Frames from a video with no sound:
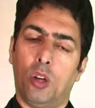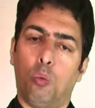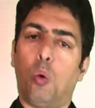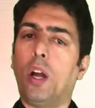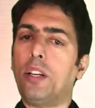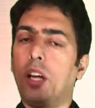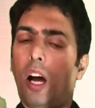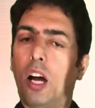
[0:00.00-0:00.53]

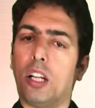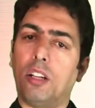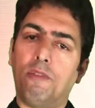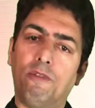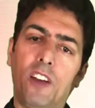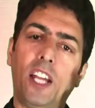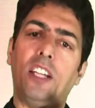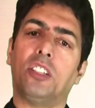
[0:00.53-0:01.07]
what are the
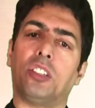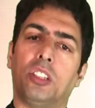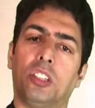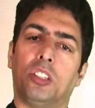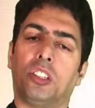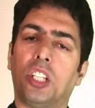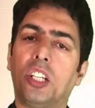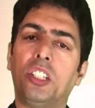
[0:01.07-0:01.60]
various
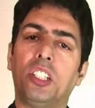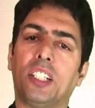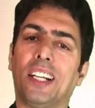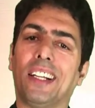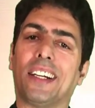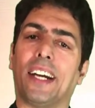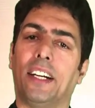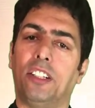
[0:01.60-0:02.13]

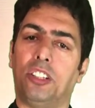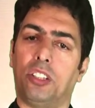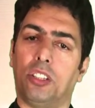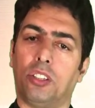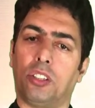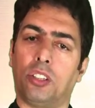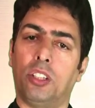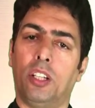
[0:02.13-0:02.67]
surgical
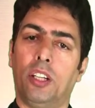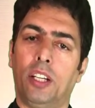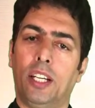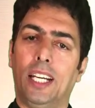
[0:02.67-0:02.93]
conditions